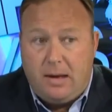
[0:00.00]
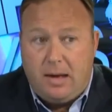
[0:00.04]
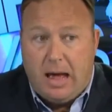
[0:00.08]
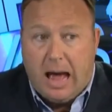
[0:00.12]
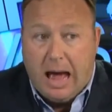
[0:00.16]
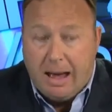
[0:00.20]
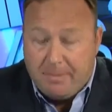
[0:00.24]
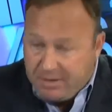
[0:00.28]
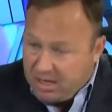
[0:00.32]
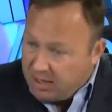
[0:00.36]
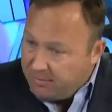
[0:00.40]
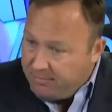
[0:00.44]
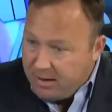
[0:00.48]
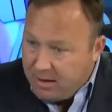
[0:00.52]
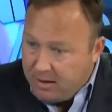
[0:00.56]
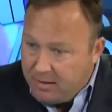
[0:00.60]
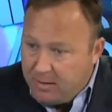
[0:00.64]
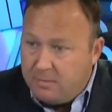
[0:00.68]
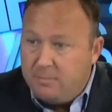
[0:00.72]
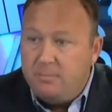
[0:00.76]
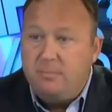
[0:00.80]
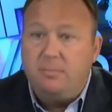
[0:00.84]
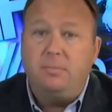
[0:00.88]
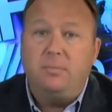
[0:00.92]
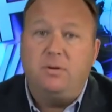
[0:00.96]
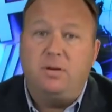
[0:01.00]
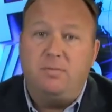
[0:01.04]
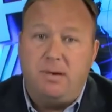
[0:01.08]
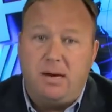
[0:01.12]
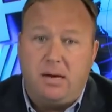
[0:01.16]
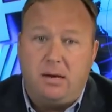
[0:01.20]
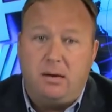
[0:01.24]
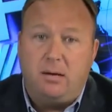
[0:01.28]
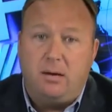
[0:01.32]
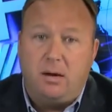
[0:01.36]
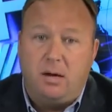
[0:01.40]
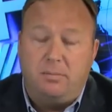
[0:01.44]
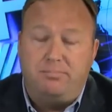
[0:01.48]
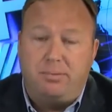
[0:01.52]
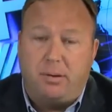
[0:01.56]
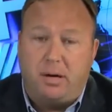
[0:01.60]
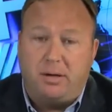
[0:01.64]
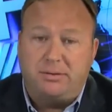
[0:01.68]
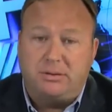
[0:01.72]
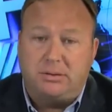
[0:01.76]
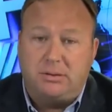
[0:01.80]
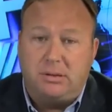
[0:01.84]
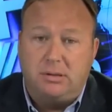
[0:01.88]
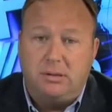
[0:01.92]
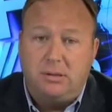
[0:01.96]
I'm committed to being a good
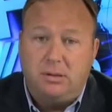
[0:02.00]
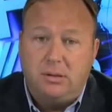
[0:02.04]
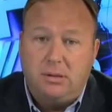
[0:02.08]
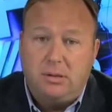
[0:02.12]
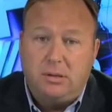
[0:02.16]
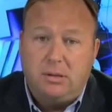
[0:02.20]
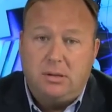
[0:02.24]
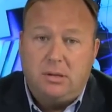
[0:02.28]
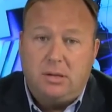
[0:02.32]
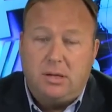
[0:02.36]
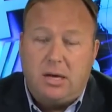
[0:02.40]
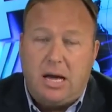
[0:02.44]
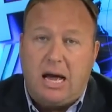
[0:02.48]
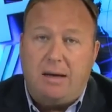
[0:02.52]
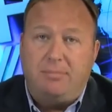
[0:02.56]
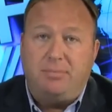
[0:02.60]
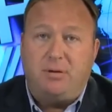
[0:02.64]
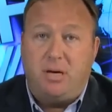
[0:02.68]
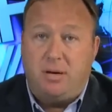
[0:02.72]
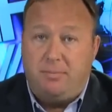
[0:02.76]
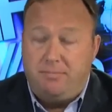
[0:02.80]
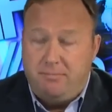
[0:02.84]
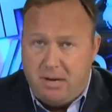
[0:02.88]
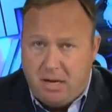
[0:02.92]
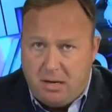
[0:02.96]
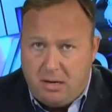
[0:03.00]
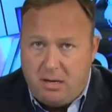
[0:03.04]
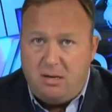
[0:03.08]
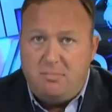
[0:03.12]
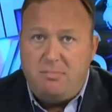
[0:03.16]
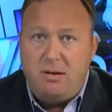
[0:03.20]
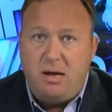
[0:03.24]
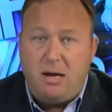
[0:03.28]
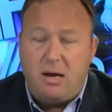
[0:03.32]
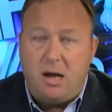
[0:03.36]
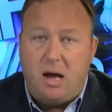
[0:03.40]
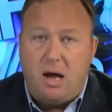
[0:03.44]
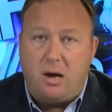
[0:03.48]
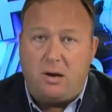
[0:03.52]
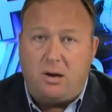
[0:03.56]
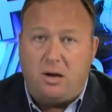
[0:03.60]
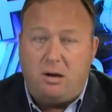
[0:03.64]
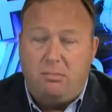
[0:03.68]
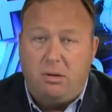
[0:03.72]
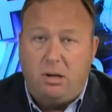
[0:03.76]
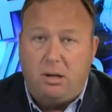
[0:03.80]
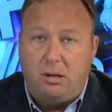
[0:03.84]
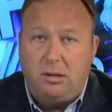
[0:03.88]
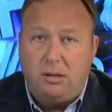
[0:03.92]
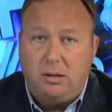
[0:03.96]
person. I'm committed to being
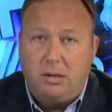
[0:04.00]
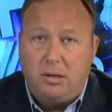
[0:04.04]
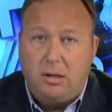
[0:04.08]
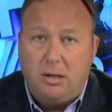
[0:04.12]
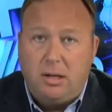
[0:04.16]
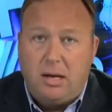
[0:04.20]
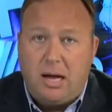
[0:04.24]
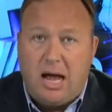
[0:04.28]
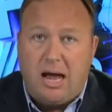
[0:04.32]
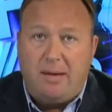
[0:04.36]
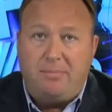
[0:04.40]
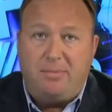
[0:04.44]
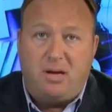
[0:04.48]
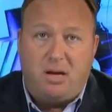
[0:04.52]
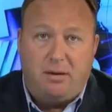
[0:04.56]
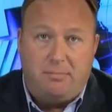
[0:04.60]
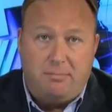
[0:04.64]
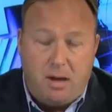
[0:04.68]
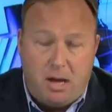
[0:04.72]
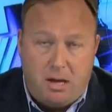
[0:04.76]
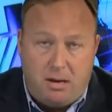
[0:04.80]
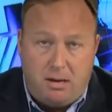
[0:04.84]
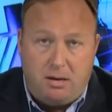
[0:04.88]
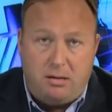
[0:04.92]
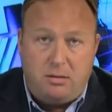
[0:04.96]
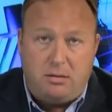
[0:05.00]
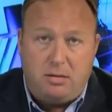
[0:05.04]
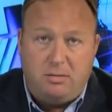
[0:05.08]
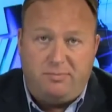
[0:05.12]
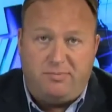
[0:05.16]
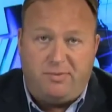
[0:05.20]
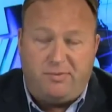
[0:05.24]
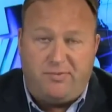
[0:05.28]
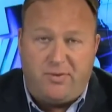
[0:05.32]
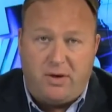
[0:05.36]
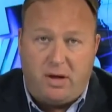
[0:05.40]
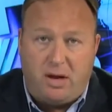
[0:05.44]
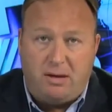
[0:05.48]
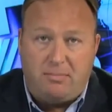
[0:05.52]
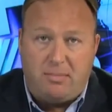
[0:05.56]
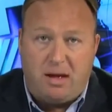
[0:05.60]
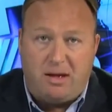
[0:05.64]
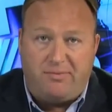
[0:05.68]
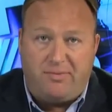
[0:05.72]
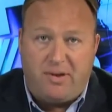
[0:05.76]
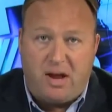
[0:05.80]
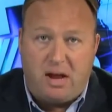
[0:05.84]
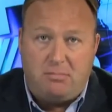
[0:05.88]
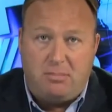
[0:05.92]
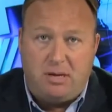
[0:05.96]
honorable. I'm committed to fulfilling my
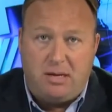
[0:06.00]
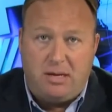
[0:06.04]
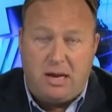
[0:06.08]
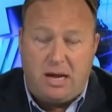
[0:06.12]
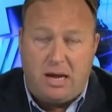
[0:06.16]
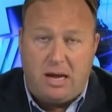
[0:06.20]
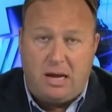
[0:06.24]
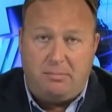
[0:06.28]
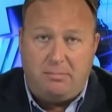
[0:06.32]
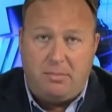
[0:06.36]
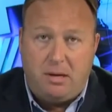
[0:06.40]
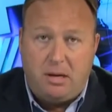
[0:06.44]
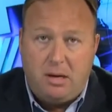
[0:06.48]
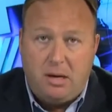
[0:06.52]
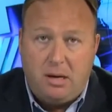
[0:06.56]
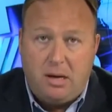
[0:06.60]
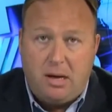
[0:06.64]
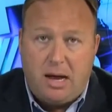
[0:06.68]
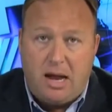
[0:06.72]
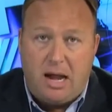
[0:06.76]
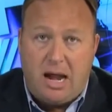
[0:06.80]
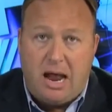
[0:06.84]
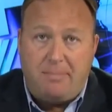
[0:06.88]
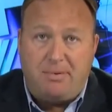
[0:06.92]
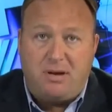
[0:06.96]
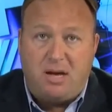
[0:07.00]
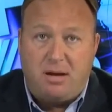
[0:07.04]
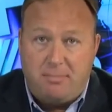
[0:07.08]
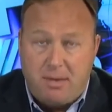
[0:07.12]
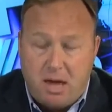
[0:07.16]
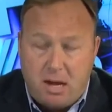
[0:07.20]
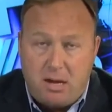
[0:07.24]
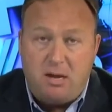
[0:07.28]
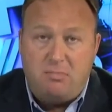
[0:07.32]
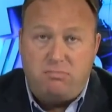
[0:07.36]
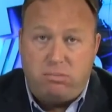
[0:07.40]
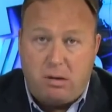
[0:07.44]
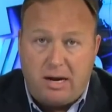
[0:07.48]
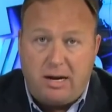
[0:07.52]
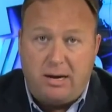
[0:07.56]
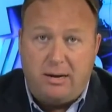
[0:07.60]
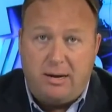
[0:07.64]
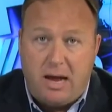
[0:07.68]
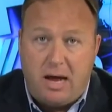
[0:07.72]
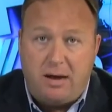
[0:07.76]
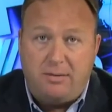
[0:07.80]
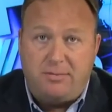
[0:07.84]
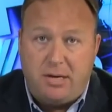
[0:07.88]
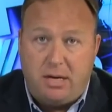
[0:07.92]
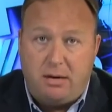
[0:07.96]
family name. And I'm committed to bringing
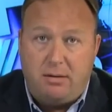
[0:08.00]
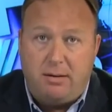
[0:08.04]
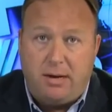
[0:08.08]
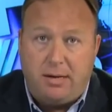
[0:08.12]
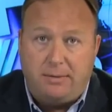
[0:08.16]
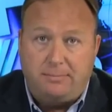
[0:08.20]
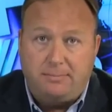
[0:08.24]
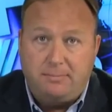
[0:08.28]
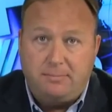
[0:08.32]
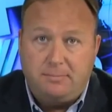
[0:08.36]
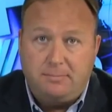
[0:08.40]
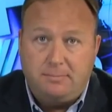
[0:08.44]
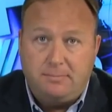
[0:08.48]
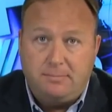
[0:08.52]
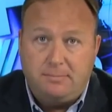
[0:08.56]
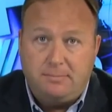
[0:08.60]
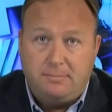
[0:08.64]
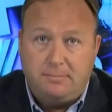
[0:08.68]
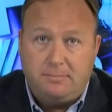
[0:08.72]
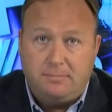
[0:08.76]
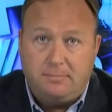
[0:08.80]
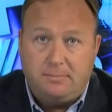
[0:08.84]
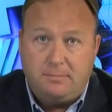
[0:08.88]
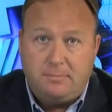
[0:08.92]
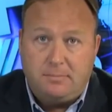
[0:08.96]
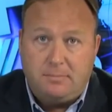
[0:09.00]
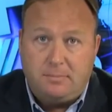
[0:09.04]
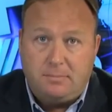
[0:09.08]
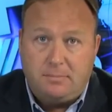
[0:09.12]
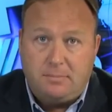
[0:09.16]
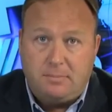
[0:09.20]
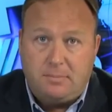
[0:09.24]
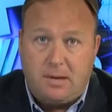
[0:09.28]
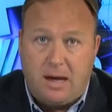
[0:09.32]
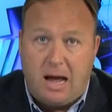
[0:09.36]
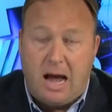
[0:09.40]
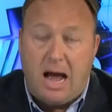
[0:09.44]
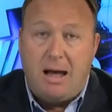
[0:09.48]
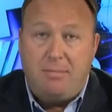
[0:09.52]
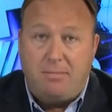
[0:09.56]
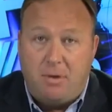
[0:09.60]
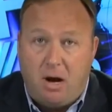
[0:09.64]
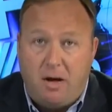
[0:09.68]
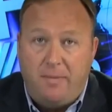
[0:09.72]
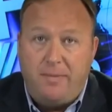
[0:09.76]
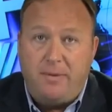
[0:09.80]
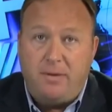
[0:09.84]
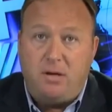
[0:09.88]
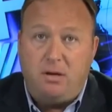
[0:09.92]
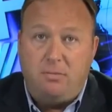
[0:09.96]
down tyranny. I'm
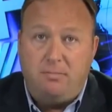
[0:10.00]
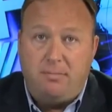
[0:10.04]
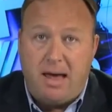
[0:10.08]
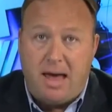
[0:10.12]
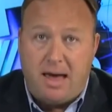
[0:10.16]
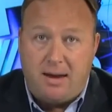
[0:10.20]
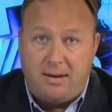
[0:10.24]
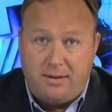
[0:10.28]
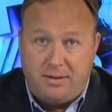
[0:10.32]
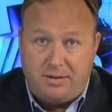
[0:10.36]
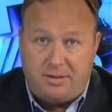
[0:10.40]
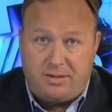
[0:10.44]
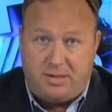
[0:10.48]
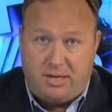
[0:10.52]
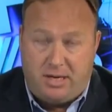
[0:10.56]
on the humanities